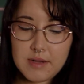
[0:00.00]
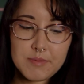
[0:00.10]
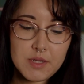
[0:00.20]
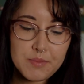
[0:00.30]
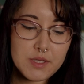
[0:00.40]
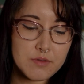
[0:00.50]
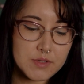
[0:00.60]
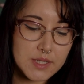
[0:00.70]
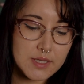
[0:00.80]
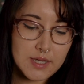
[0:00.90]
I'm going to be
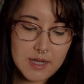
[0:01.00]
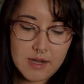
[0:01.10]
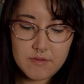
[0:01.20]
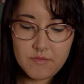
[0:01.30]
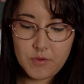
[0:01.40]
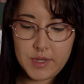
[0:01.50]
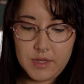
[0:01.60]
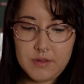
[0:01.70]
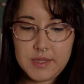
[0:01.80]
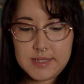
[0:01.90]
using a cotton
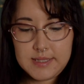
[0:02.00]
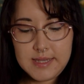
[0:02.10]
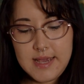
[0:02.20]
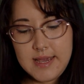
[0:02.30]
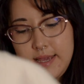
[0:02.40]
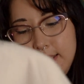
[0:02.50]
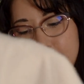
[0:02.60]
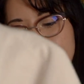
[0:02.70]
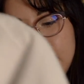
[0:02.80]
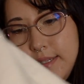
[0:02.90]
voile. This
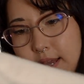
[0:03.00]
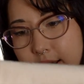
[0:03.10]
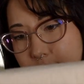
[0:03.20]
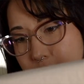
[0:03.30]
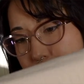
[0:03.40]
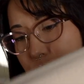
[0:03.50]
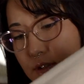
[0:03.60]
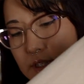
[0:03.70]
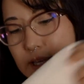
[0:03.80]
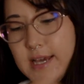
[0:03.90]
is not
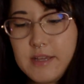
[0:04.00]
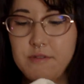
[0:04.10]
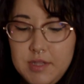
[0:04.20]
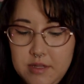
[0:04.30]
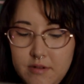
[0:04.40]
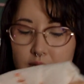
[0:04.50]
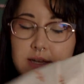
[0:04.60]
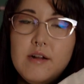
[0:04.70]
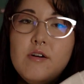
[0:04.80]
historically accurate literally at